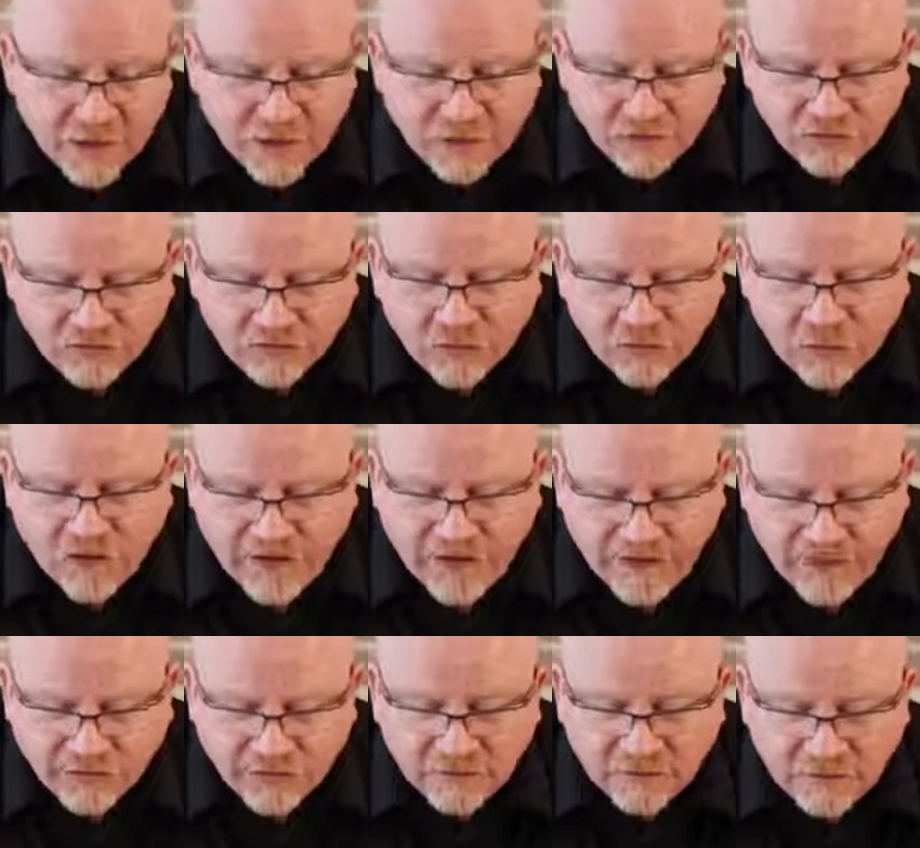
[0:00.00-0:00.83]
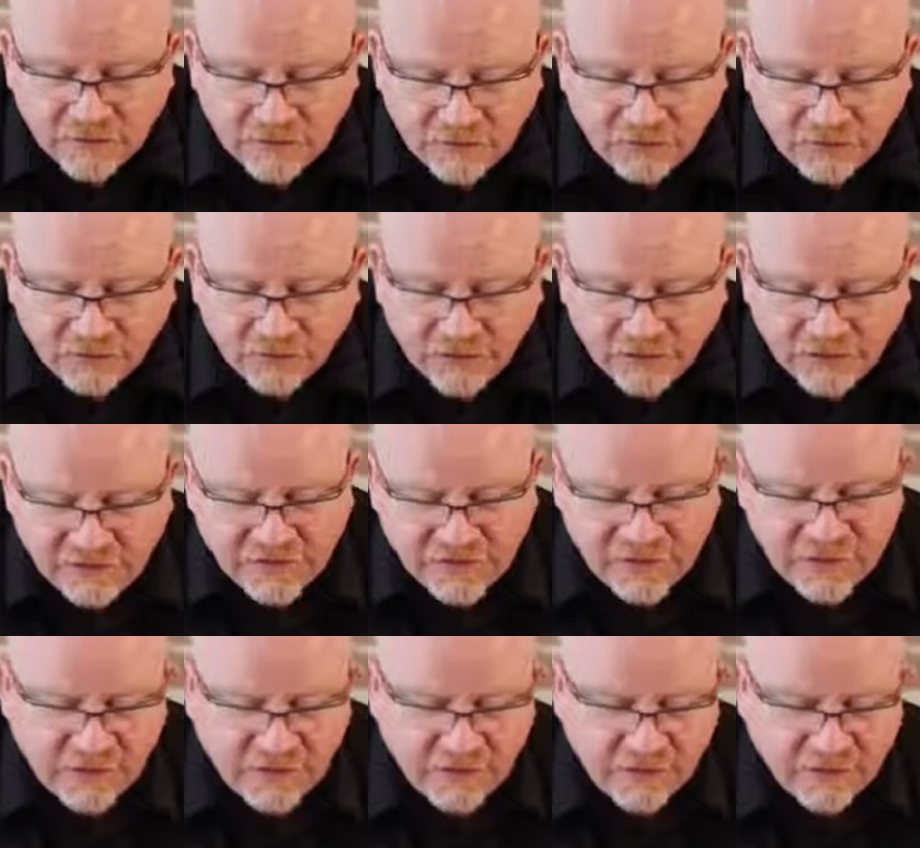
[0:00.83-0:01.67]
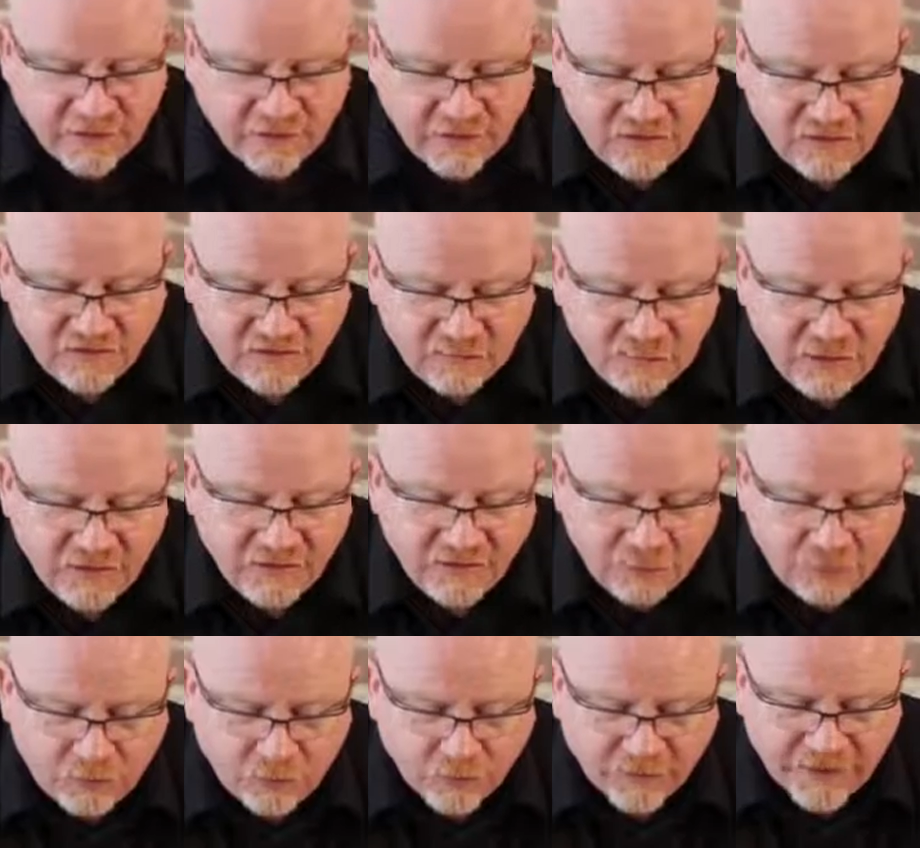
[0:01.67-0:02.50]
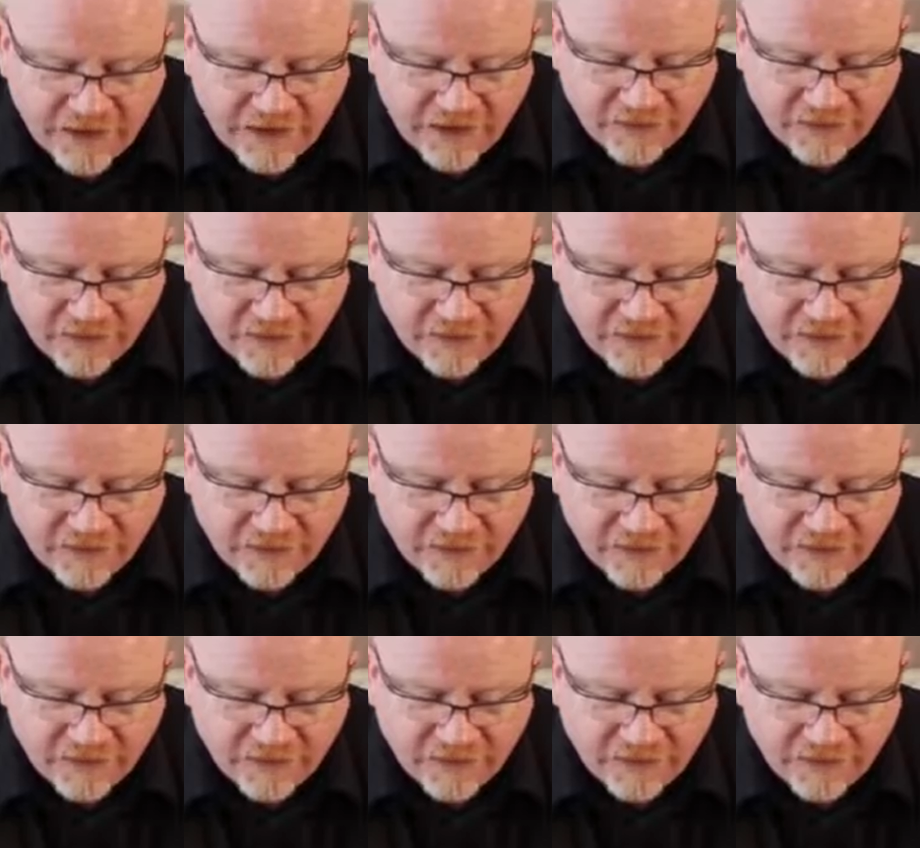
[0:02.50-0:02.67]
So I could literally take this motherboard out